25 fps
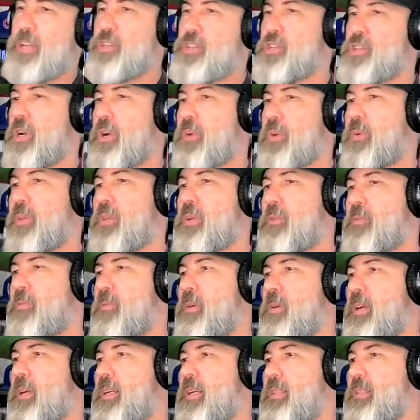share it with your
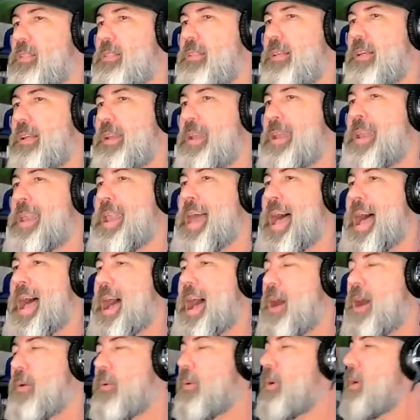friends.
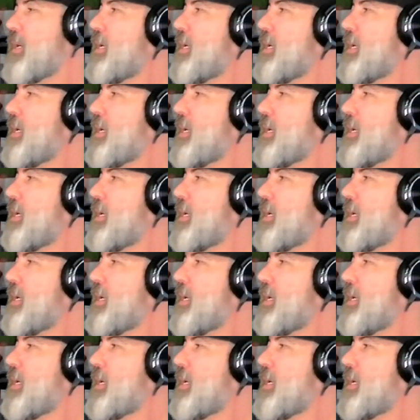Now,